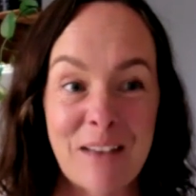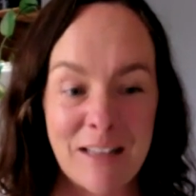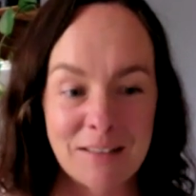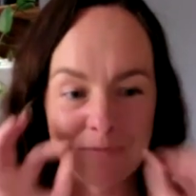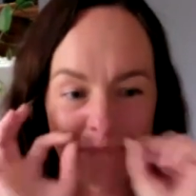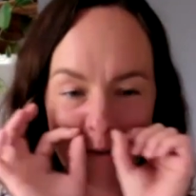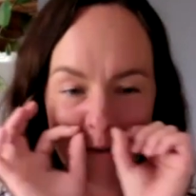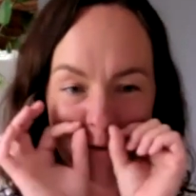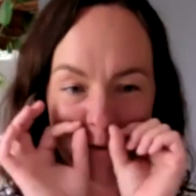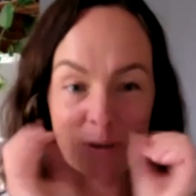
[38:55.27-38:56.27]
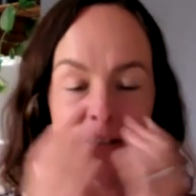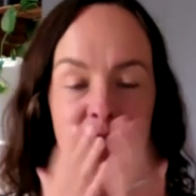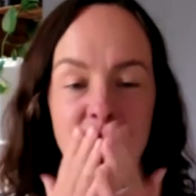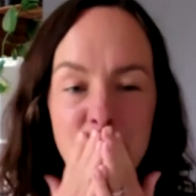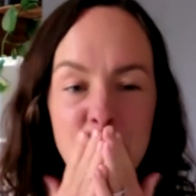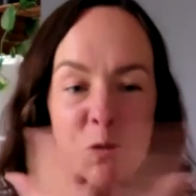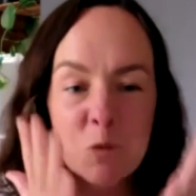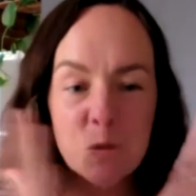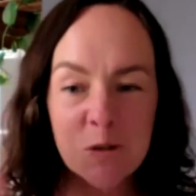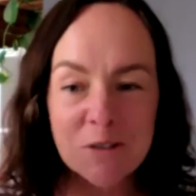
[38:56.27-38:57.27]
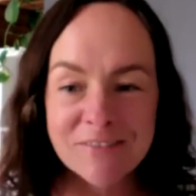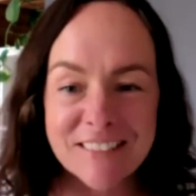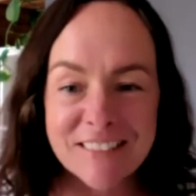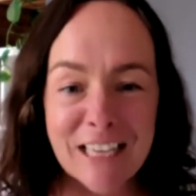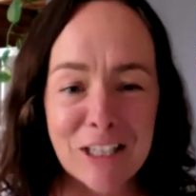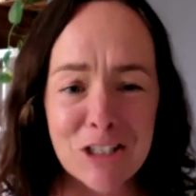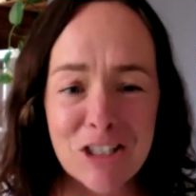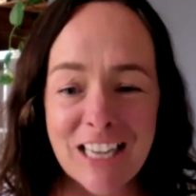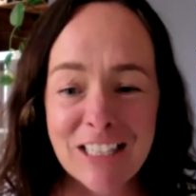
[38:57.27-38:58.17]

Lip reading: I'll talk to you all in the group. Thank you, Shelley.